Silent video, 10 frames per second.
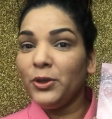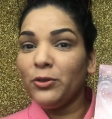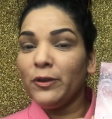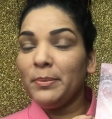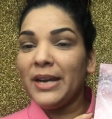
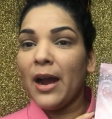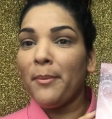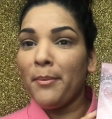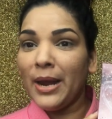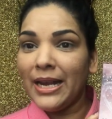you will be
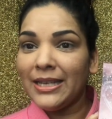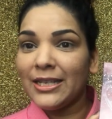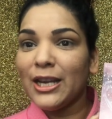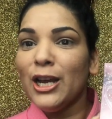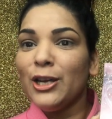
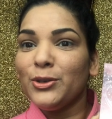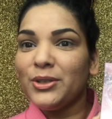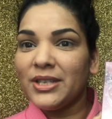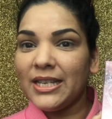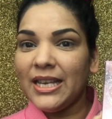amazed to
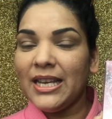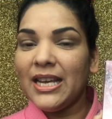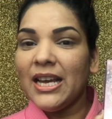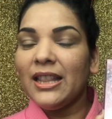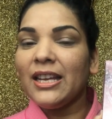
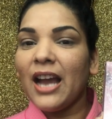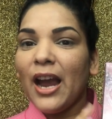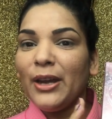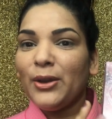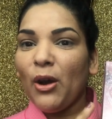see the
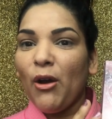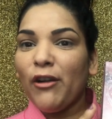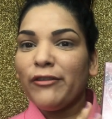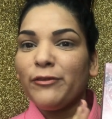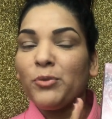kind
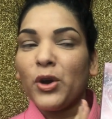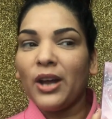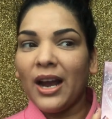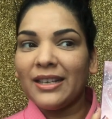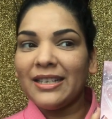of
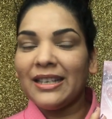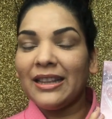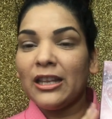product,